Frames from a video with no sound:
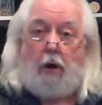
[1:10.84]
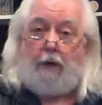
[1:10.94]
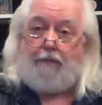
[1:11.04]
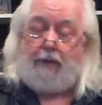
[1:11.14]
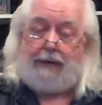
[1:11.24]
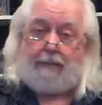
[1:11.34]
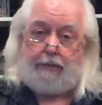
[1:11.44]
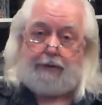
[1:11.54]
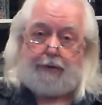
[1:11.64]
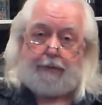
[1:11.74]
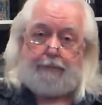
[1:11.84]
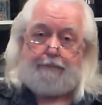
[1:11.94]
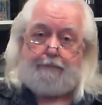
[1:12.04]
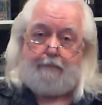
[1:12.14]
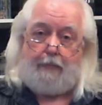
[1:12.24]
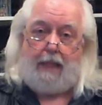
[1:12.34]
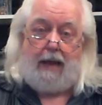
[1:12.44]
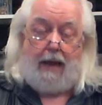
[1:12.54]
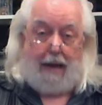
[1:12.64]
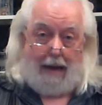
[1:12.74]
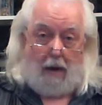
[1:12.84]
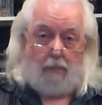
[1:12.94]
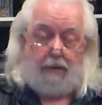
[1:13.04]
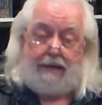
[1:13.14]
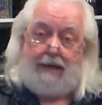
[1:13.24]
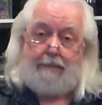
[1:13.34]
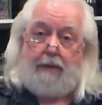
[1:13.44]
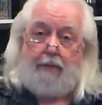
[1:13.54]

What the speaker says: on fret number 2. Now I'm going to take